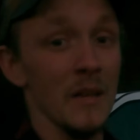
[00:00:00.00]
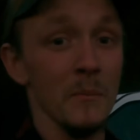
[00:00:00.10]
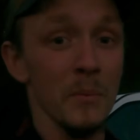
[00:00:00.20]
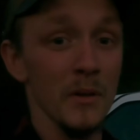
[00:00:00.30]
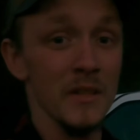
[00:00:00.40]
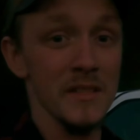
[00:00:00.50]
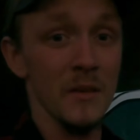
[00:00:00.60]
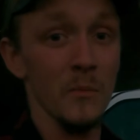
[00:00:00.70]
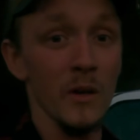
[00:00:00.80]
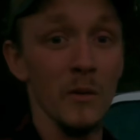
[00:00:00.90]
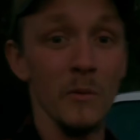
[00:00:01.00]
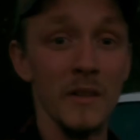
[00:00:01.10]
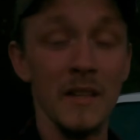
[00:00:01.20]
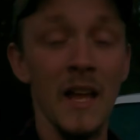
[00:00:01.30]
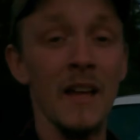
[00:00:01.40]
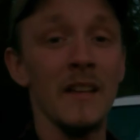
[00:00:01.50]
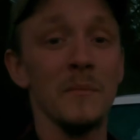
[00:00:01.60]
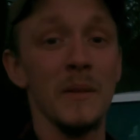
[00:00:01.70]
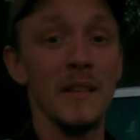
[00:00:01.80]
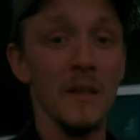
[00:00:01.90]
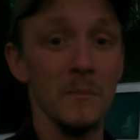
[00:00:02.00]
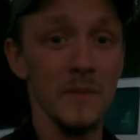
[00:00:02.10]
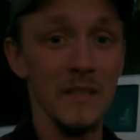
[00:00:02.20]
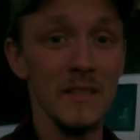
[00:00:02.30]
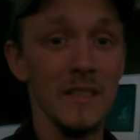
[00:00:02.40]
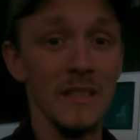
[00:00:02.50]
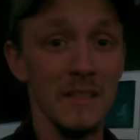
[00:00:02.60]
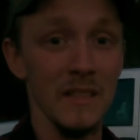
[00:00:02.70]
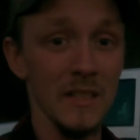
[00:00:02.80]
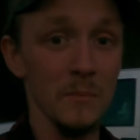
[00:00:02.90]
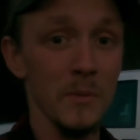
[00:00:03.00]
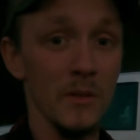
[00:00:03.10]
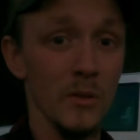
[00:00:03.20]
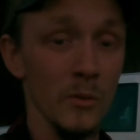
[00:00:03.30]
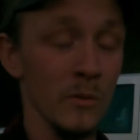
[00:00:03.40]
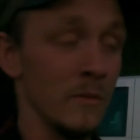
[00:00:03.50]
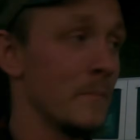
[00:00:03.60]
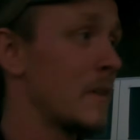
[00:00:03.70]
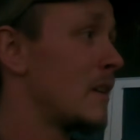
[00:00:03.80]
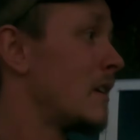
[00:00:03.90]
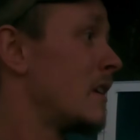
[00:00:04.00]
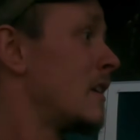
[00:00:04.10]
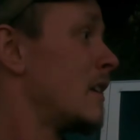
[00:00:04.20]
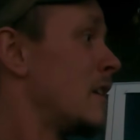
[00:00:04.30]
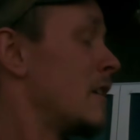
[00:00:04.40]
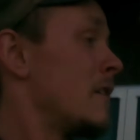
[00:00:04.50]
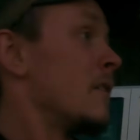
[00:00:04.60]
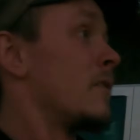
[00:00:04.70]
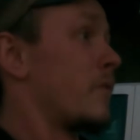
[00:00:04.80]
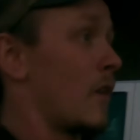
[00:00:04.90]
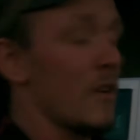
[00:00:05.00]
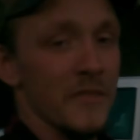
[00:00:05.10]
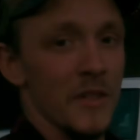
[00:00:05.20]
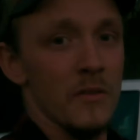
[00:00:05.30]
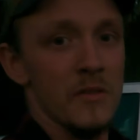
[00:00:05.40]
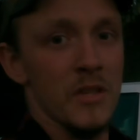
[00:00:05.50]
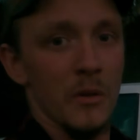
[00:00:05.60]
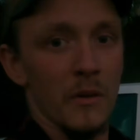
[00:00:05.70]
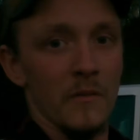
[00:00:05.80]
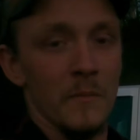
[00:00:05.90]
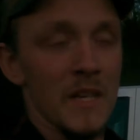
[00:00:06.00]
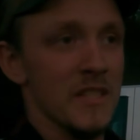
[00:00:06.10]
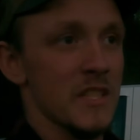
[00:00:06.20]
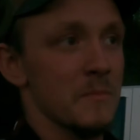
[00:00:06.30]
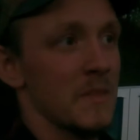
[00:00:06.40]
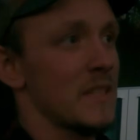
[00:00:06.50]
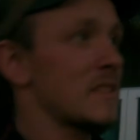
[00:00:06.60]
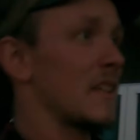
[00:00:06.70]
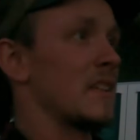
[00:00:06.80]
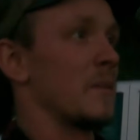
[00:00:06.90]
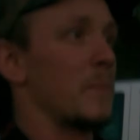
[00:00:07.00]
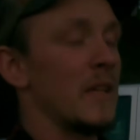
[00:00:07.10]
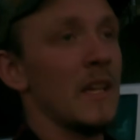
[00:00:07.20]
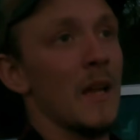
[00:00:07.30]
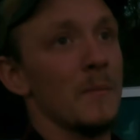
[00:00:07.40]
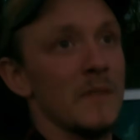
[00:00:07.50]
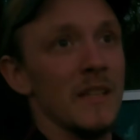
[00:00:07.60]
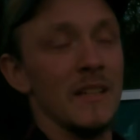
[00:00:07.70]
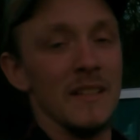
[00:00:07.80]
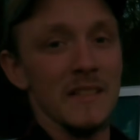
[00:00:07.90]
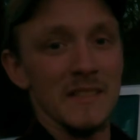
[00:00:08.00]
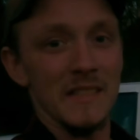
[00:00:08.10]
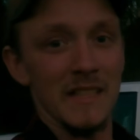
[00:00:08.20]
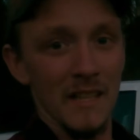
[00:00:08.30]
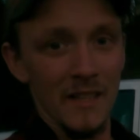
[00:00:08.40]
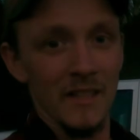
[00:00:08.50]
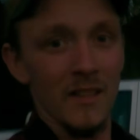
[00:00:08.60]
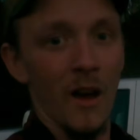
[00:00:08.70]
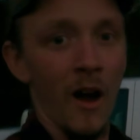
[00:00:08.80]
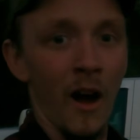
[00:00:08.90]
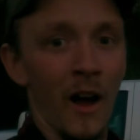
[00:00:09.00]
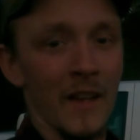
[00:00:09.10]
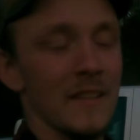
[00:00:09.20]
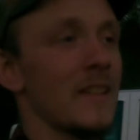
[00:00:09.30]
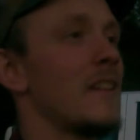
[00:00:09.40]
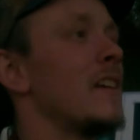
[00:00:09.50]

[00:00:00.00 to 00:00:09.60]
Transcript: and put it somewhere where that PMD can keep cool. For all those who have messaged me saying the PMD is getting hot,